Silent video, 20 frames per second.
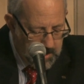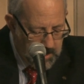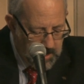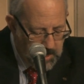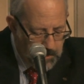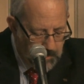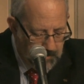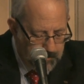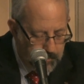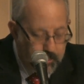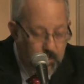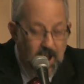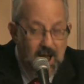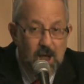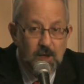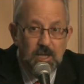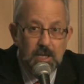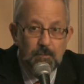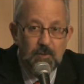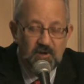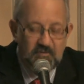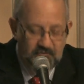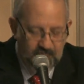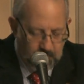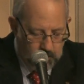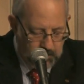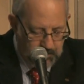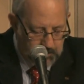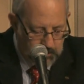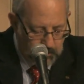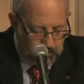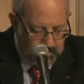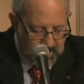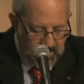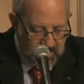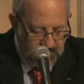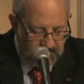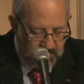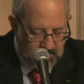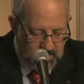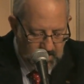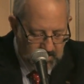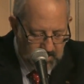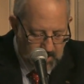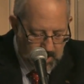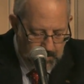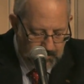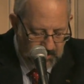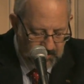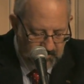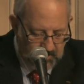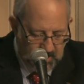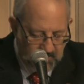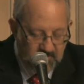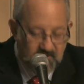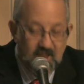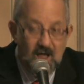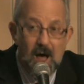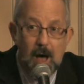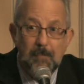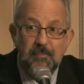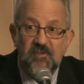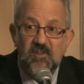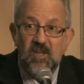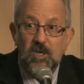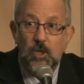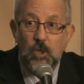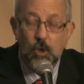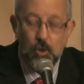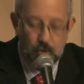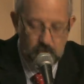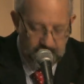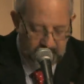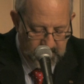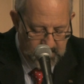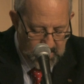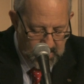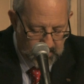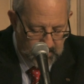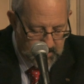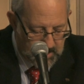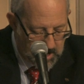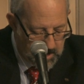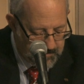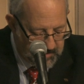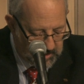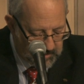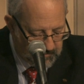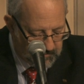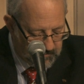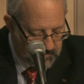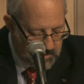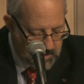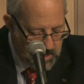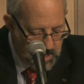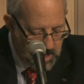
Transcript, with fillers: He proudly referred to Keynesian economics as topsy-turvy economics